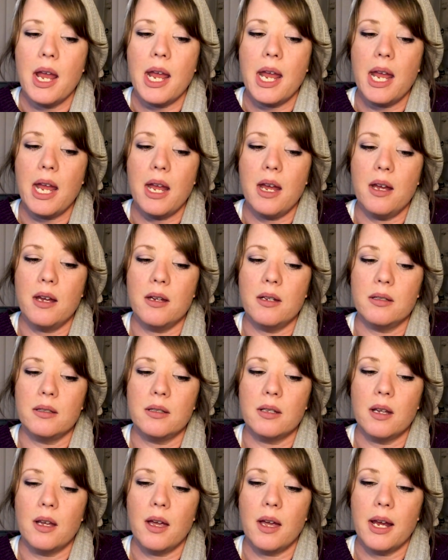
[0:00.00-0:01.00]
is
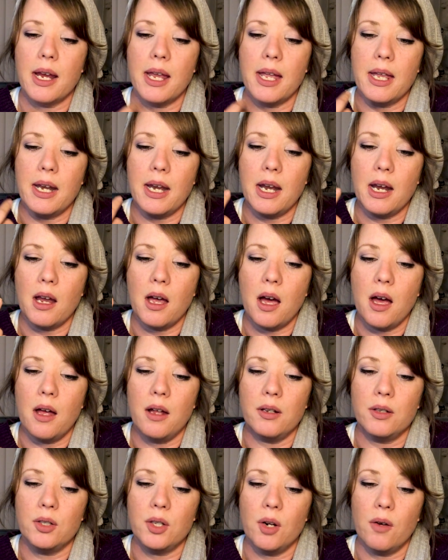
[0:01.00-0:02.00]
getting
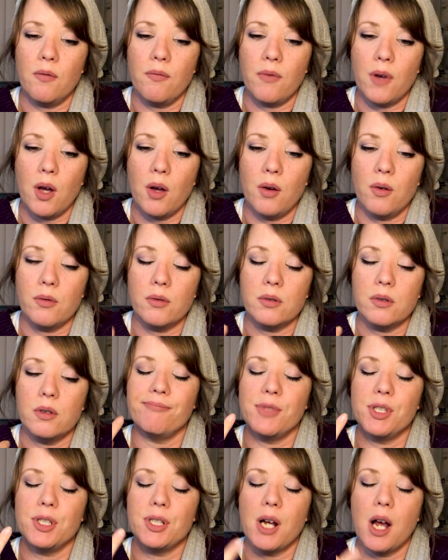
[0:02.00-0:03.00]
on your phone.
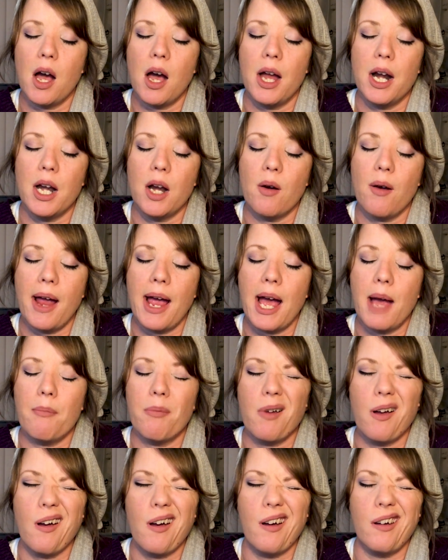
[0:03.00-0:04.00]
There's an audio app
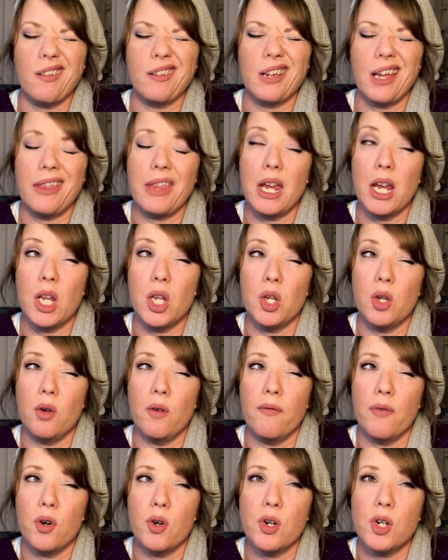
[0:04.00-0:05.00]
called, I think
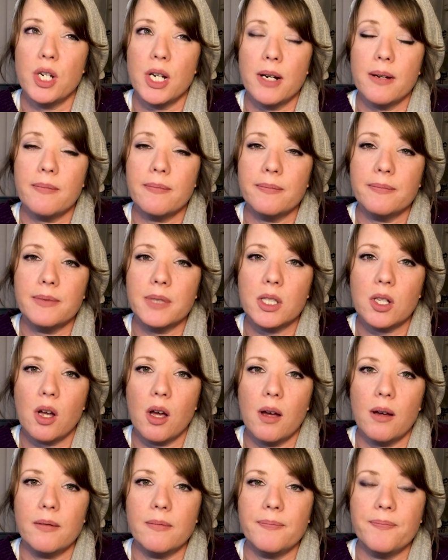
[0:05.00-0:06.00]
YouVersion it's
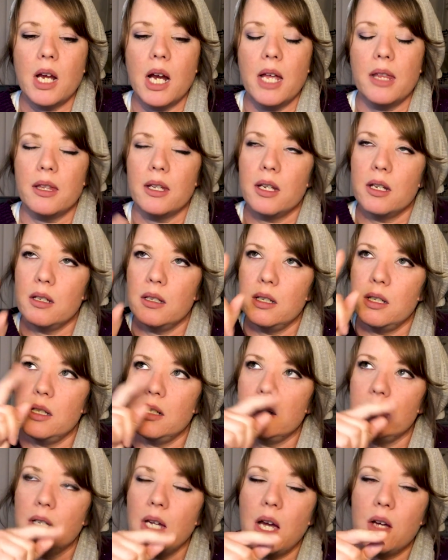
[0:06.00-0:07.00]
called, and
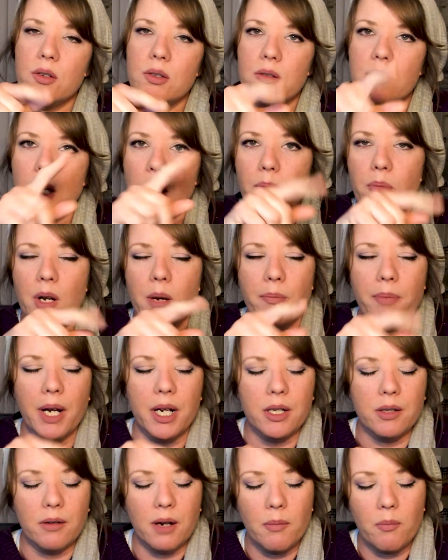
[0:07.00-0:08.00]
I'll put a
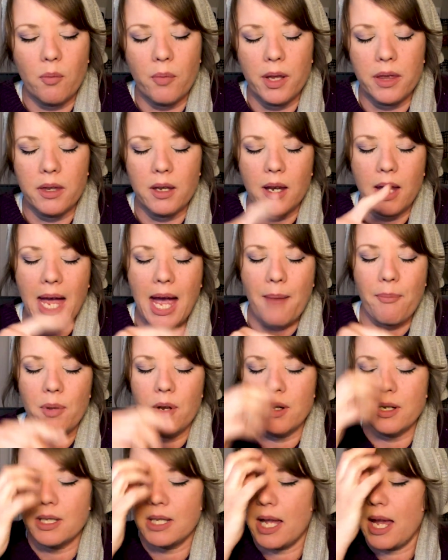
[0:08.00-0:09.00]
picture up what the app
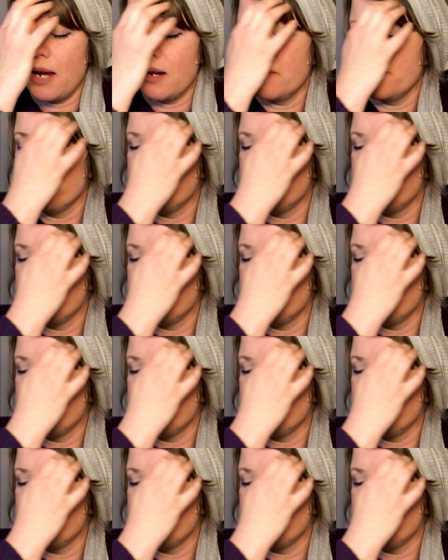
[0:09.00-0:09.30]
looks like.